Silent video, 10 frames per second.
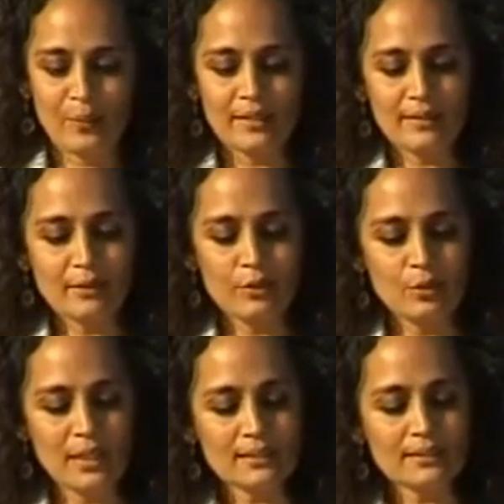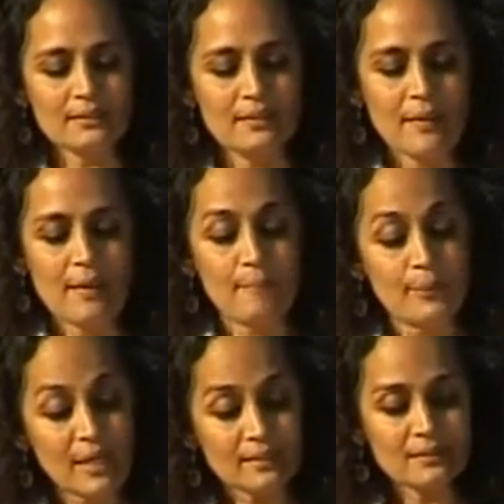When the US
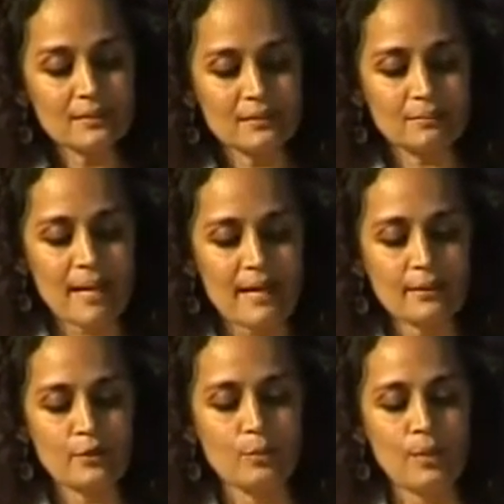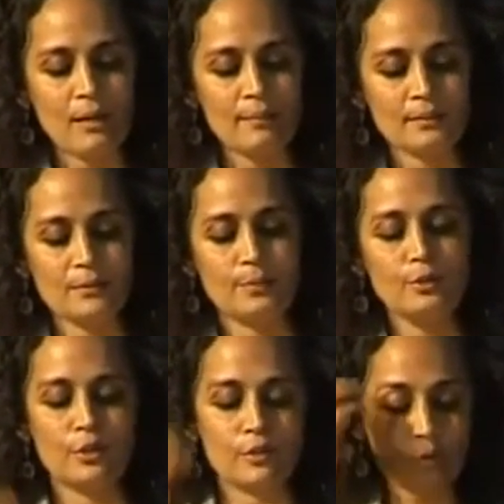President Barack Obama,
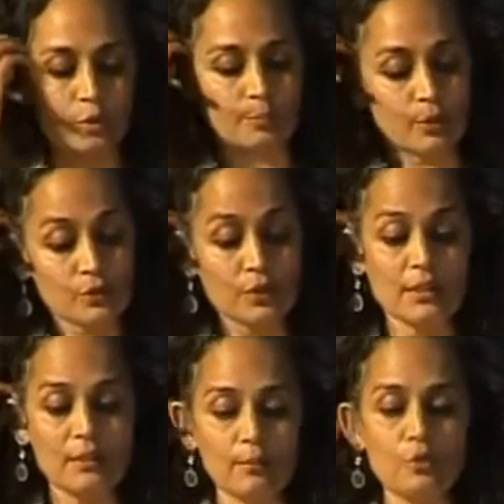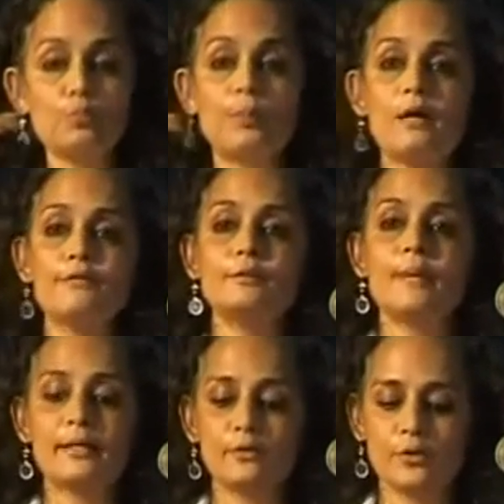supposedly the most
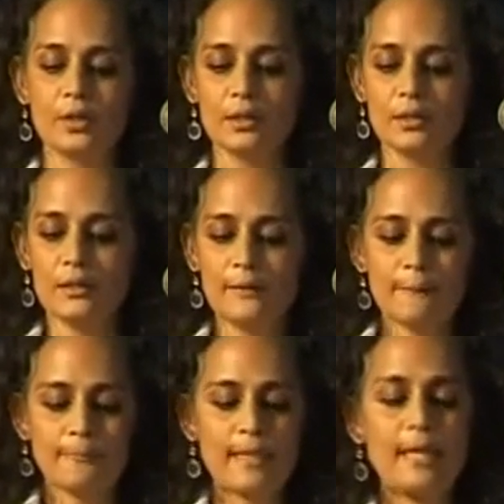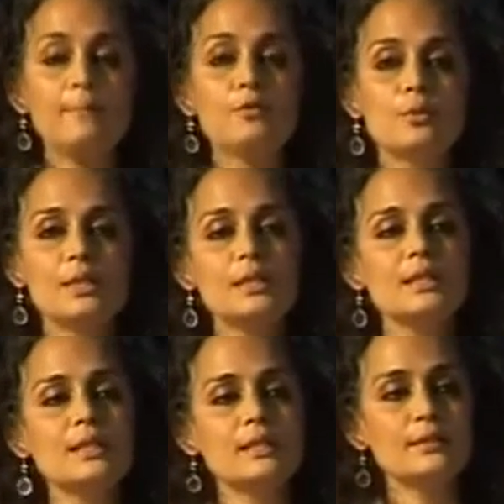powerful man on earth, came to
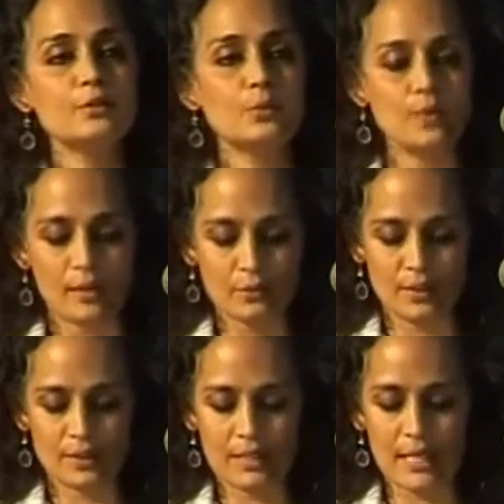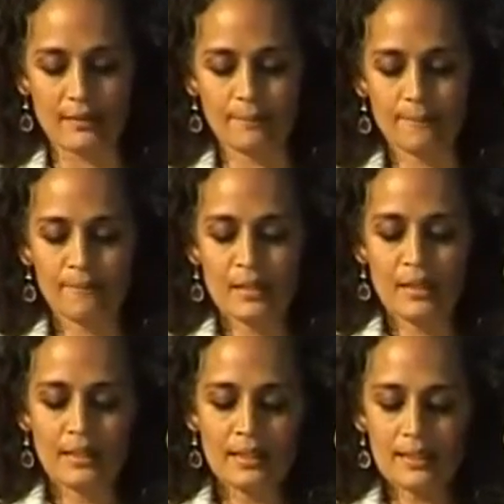India in
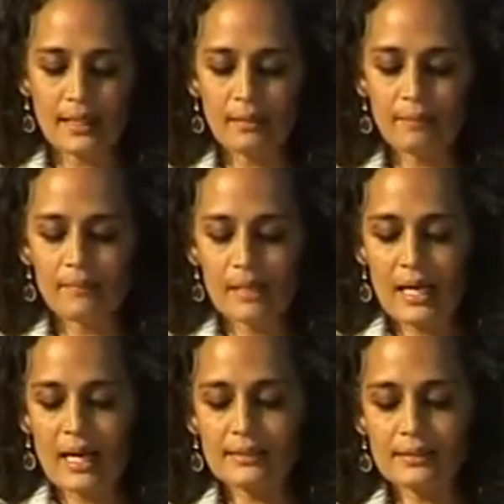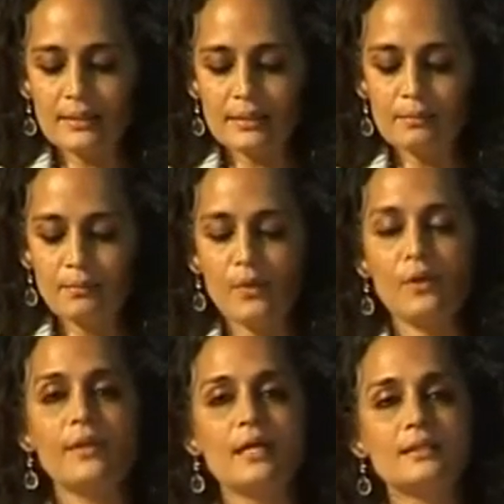2010, he came as little
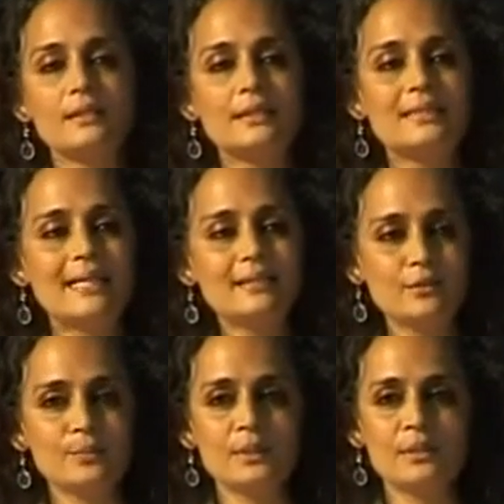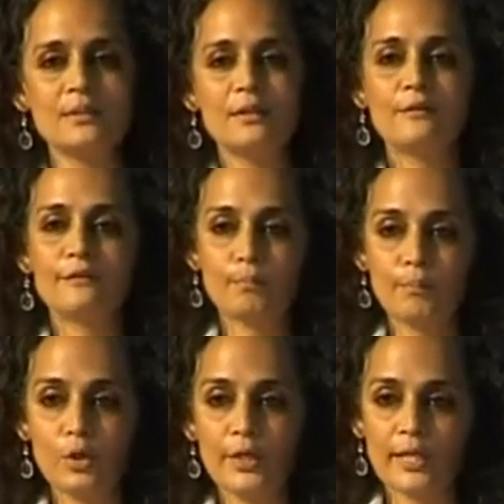more than a salesman for
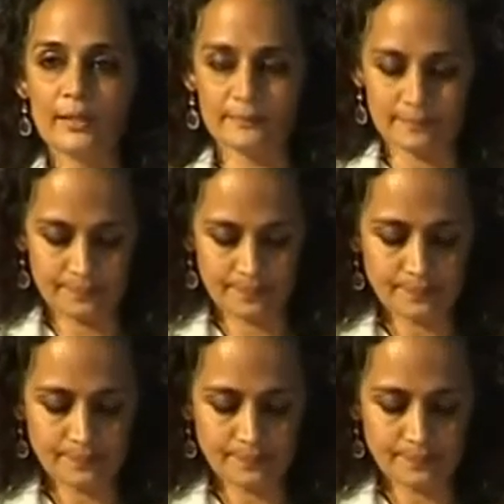Boeing.